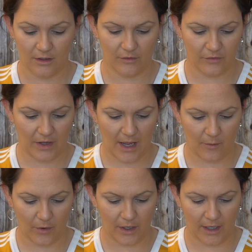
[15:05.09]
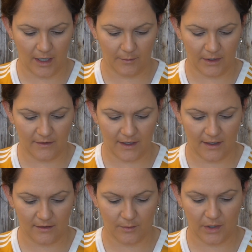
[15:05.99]
the flat one, and I'm gonna
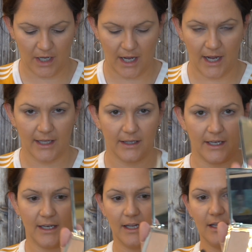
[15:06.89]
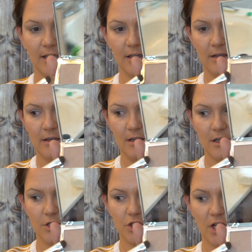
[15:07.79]
take some of that highlighting
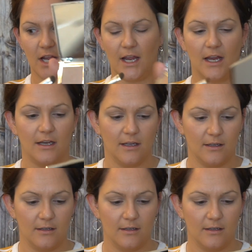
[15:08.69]
shade